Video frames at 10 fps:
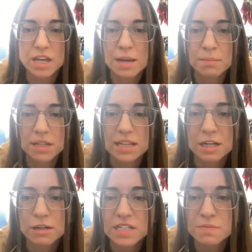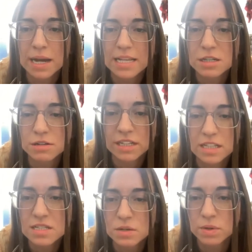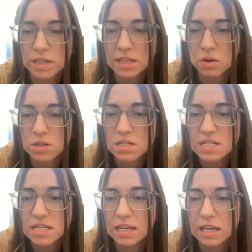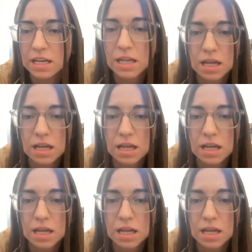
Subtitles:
And I'm gonna increase my screen so we can all see.